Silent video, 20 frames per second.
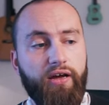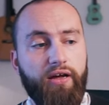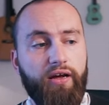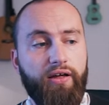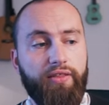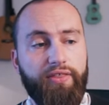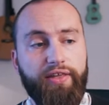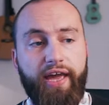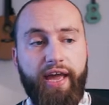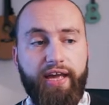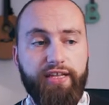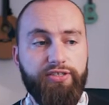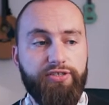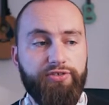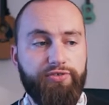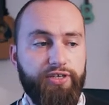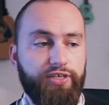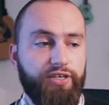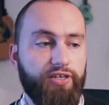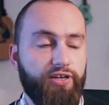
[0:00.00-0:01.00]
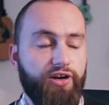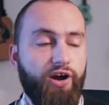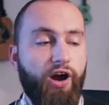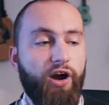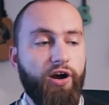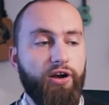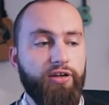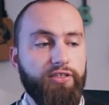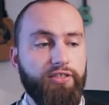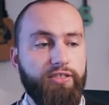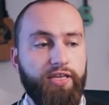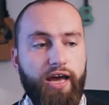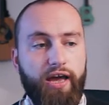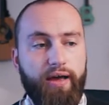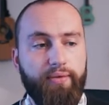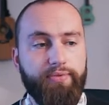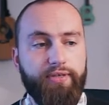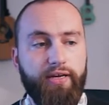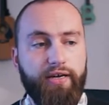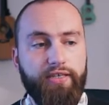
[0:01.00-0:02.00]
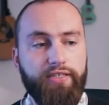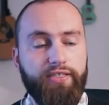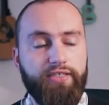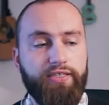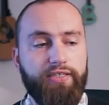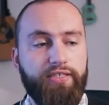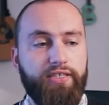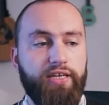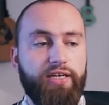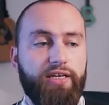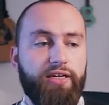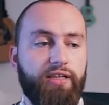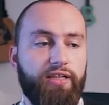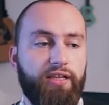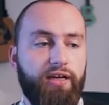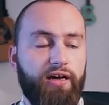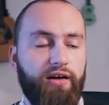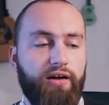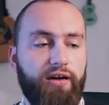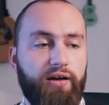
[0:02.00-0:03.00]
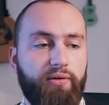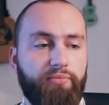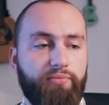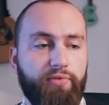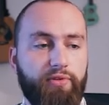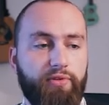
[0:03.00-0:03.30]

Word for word: Uh, the end screen and cards tabs are still um,